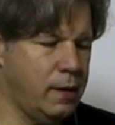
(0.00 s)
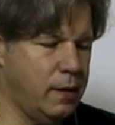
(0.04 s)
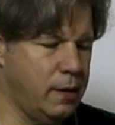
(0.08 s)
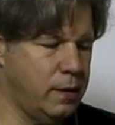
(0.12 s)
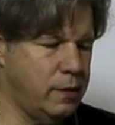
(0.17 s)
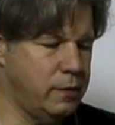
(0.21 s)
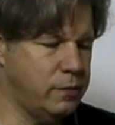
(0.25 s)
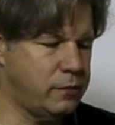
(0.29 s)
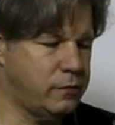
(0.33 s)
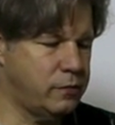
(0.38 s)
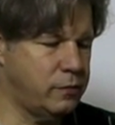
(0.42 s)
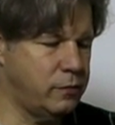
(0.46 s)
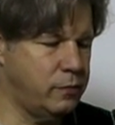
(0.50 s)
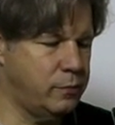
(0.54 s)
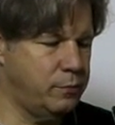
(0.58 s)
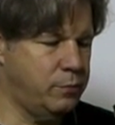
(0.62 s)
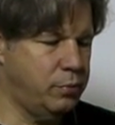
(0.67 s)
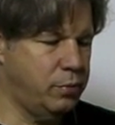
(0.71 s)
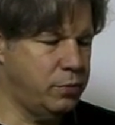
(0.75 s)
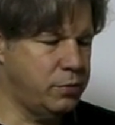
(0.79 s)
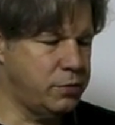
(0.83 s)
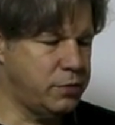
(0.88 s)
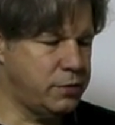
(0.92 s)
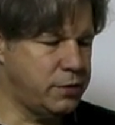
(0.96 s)
is to
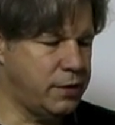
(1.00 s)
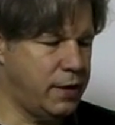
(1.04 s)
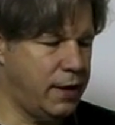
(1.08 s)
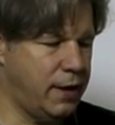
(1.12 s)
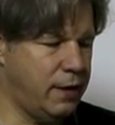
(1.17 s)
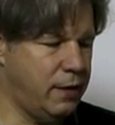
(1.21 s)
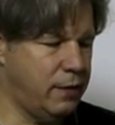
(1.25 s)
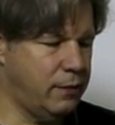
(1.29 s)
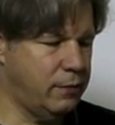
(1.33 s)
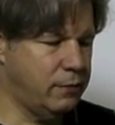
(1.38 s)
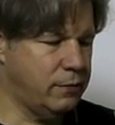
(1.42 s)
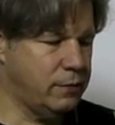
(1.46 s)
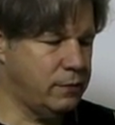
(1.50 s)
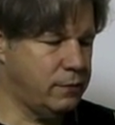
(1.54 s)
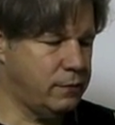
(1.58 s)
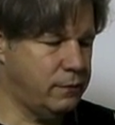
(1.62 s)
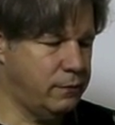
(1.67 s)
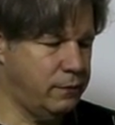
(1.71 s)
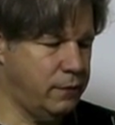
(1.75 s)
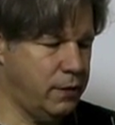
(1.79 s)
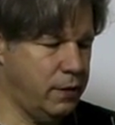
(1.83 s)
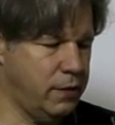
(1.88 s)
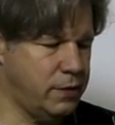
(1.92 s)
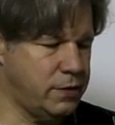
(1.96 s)
push down
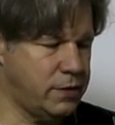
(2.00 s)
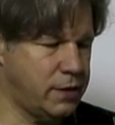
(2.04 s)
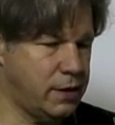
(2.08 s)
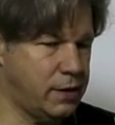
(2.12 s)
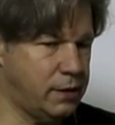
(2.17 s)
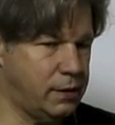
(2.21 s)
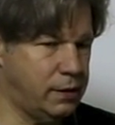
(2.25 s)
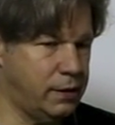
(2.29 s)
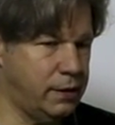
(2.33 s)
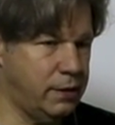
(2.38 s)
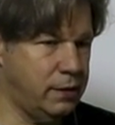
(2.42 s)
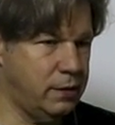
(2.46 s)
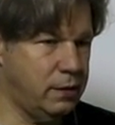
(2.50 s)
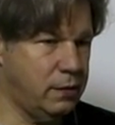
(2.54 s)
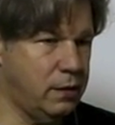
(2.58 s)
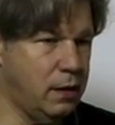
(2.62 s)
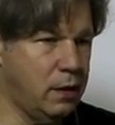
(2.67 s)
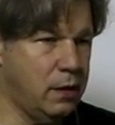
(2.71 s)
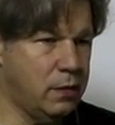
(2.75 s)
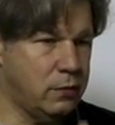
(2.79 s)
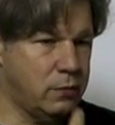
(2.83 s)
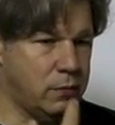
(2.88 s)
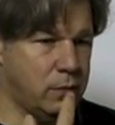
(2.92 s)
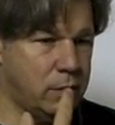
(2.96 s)
very gently
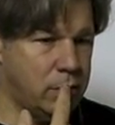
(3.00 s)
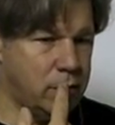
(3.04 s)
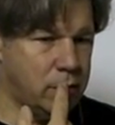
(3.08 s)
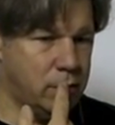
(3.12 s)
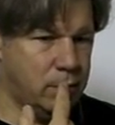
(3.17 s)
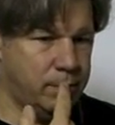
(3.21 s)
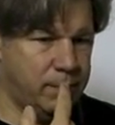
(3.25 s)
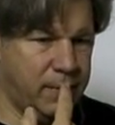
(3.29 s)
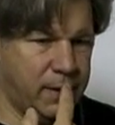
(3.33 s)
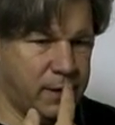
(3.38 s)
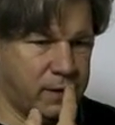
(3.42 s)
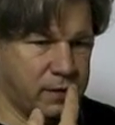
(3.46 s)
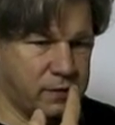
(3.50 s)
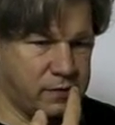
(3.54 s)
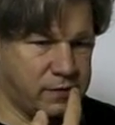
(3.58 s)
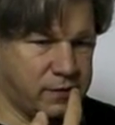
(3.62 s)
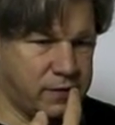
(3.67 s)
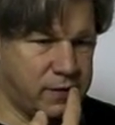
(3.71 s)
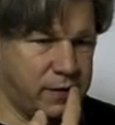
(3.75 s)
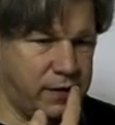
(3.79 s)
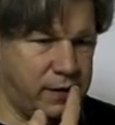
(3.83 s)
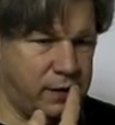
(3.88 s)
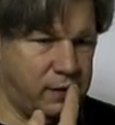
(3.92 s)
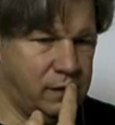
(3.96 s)
to make a
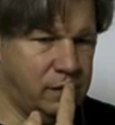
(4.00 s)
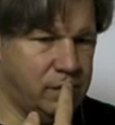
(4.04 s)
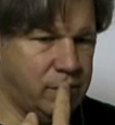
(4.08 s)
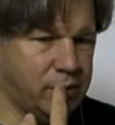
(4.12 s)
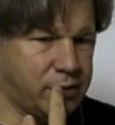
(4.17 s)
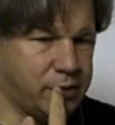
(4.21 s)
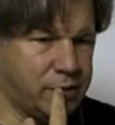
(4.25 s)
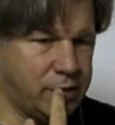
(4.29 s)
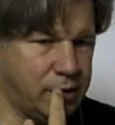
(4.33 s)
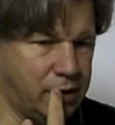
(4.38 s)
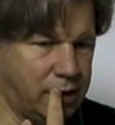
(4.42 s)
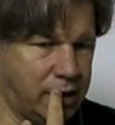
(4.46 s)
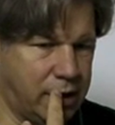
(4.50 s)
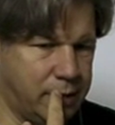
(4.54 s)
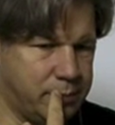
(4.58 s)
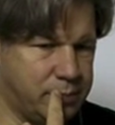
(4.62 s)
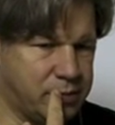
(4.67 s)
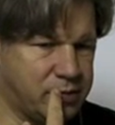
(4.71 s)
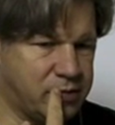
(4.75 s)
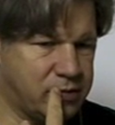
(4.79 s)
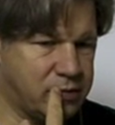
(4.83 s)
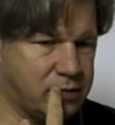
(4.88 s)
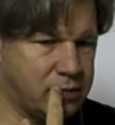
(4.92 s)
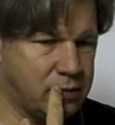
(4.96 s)
seal with the
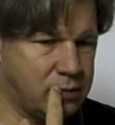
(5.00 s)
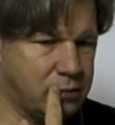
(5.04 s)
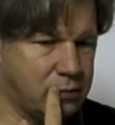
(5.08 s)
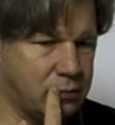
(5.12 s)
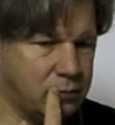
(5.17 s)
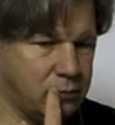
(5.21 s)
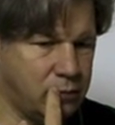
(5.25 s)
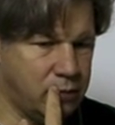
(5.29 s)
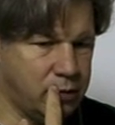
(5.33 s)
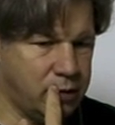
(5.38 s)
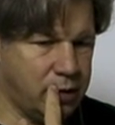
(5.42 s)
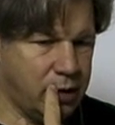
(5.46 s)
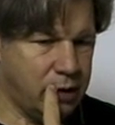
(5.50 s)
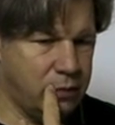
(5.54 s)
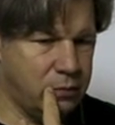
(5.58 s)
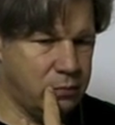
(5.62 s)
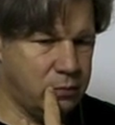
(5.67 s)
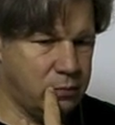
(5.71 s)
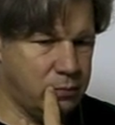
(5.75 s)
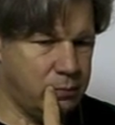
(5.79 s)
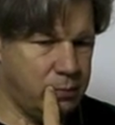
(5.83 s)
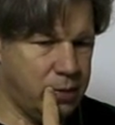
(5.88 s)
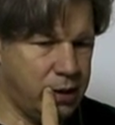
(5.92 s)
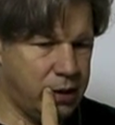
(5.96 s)
lips
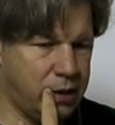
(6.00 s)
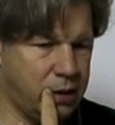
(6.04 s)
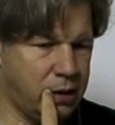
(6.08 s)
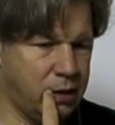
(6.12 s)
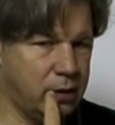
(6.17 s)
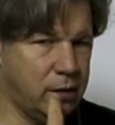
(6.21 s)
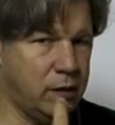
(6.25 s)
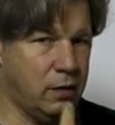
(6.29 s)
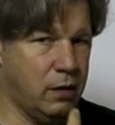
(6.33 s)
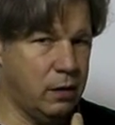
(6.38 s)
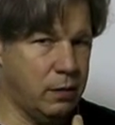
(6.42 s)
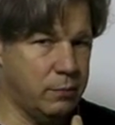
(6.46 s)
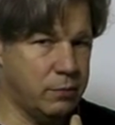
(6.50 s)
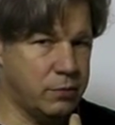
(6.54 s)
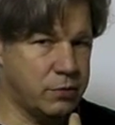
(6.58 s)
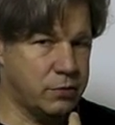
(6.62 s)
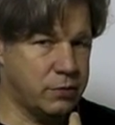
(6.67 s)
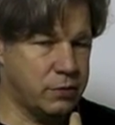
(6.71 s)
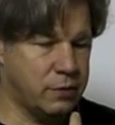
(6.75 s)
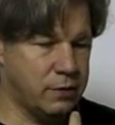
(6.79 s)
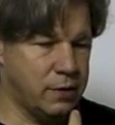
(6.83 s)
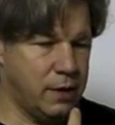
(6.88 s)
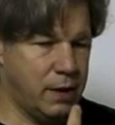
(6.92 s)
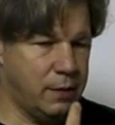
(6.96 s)
without making an
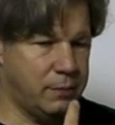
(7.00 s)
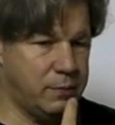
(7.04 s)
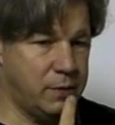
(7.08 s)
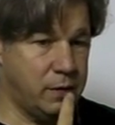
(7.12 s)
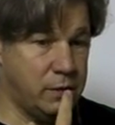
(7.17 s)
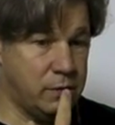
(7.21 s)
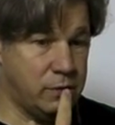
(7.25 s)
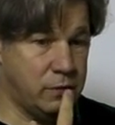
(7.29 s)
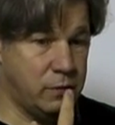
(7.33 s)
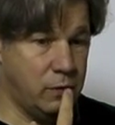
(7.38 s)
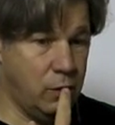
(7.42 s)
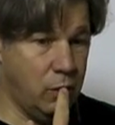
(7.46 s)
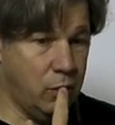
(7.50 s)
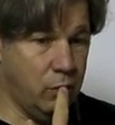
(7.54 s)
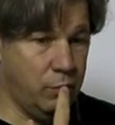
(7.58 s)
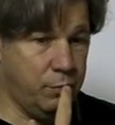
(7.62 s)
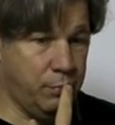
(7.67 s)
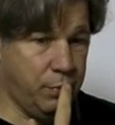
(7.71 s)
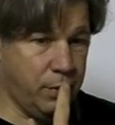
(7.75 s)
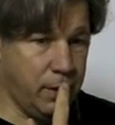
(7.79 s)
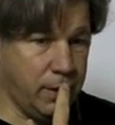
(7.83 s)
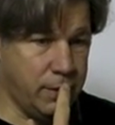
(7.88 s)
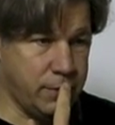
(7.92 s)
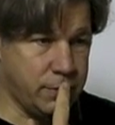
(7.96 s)
embouchure. That means no
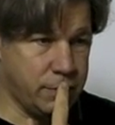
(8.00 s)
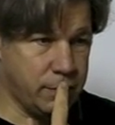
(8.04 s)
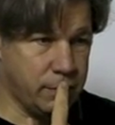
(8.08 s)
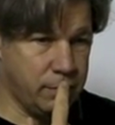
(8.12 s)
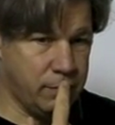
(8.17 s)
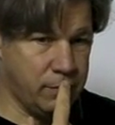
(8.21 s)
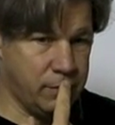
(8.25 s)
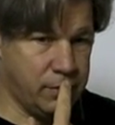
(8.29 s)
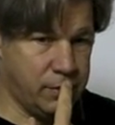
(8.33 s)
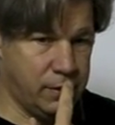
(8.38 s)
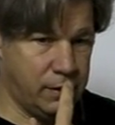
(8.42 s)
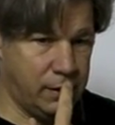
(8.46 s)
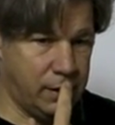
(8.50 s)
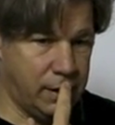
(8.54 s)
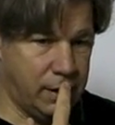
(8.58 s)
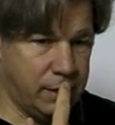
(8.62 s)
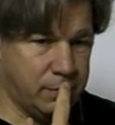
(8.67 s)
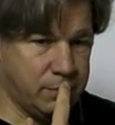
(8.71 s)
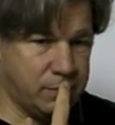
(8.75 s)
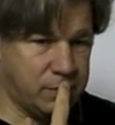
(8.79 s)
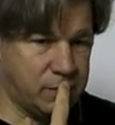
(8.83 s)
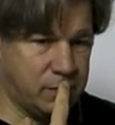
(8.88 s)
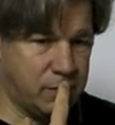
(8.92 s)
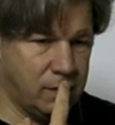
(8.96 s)
pressure with the
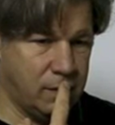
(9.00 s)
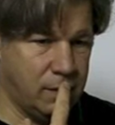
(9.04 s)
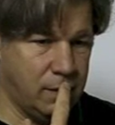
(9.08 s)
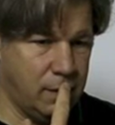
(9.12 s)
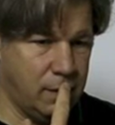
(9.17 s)
lips.